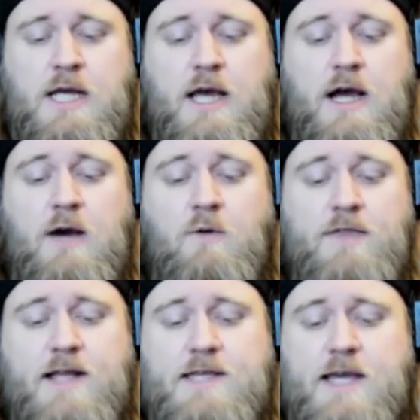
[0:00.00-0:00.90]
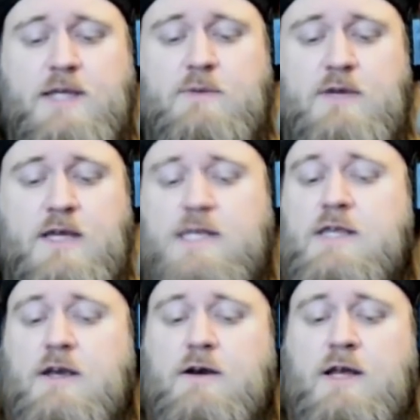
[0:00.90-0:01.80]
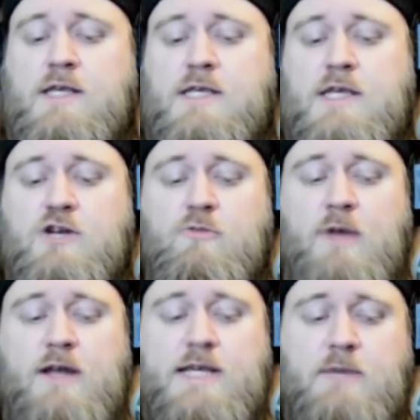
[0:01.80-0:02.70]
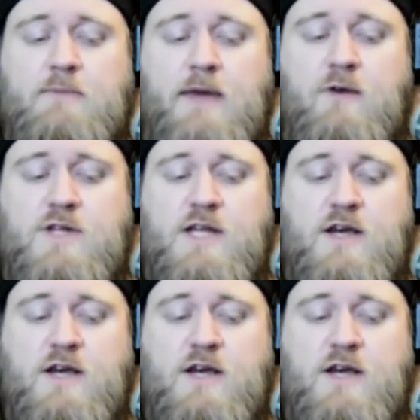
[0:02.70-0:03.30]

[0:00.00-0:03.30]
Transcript: Uh, what that tells me is there is a tremendous amount